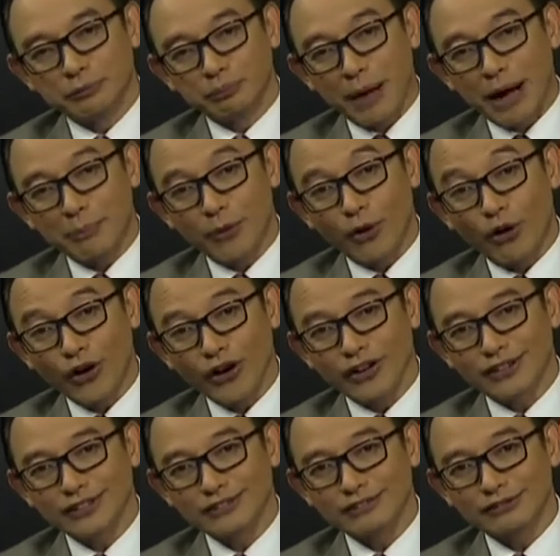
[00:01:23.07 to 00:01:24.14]
palm
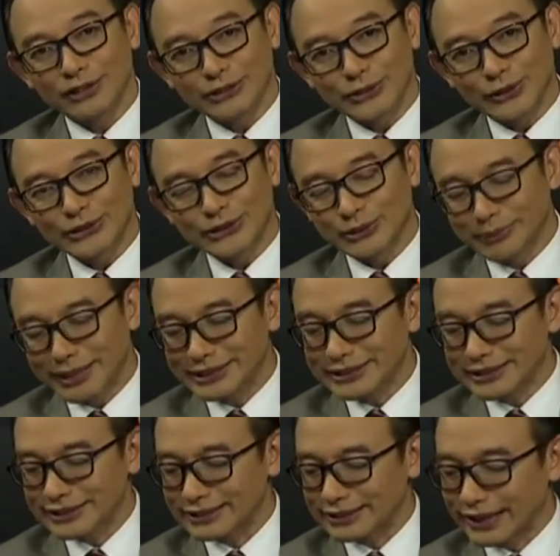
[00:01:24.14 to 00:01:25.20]
oil was also
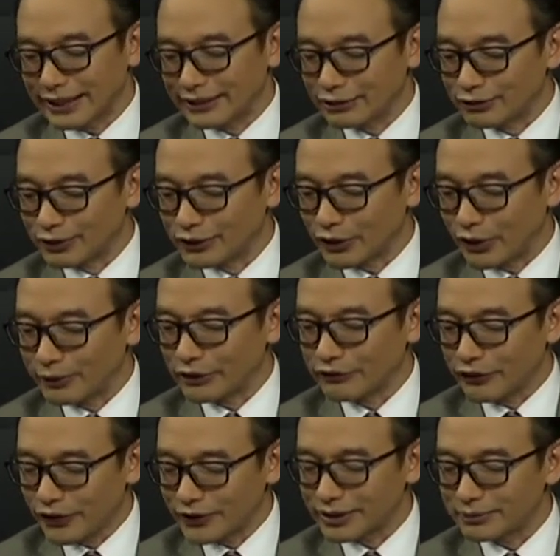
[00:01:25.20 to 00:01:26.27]
mentioned at the World Economic
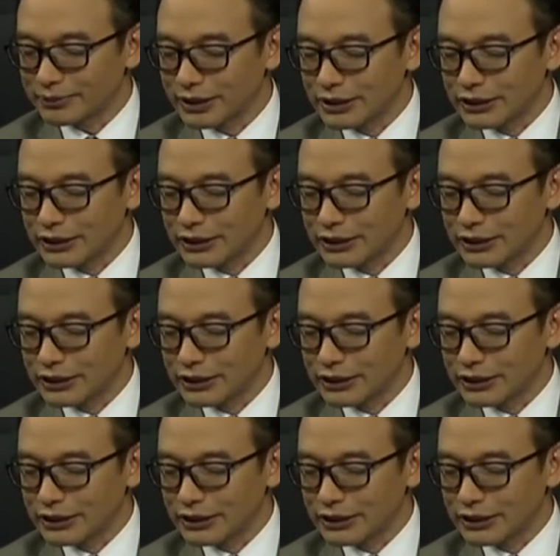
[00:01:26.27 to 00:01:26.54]
Forum.